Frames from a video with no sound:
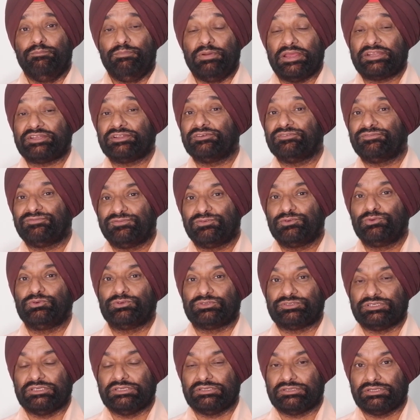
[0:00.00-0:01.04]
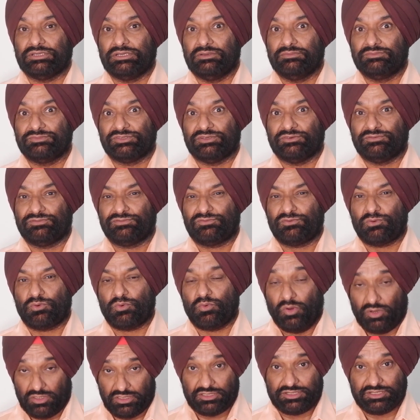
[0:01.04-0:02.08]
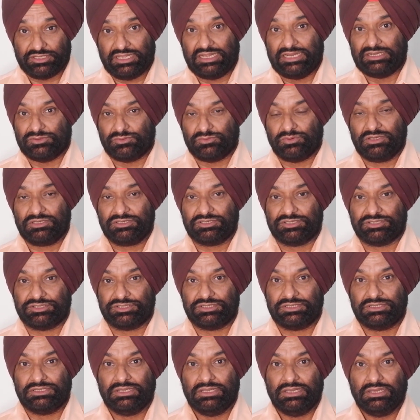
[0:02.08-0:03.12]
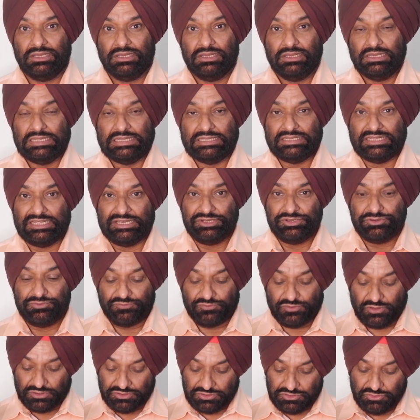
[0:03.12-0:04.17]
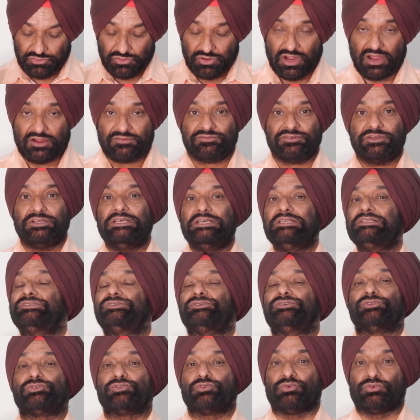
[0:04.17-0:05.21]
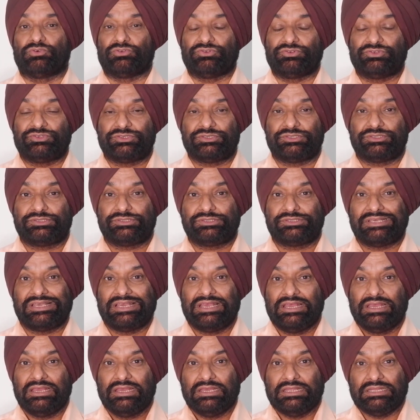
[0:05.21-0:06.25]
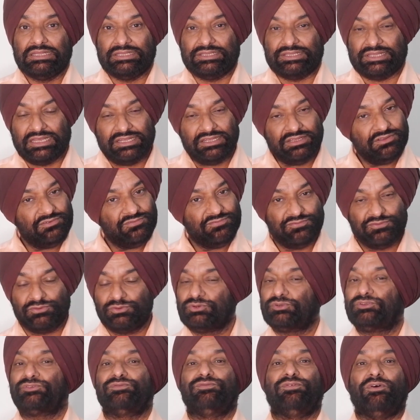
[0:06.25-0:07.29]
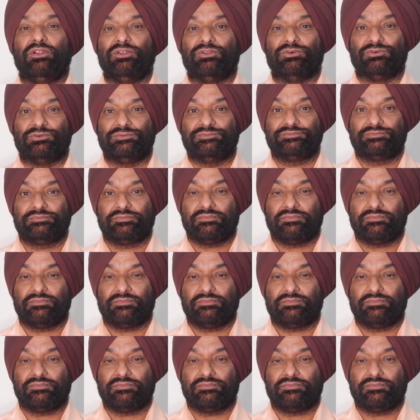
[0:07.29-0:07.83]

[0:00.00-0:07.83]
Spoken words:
better fruits in terms of quality and quantity, then you've got to look after its roots. Then the fruits follow.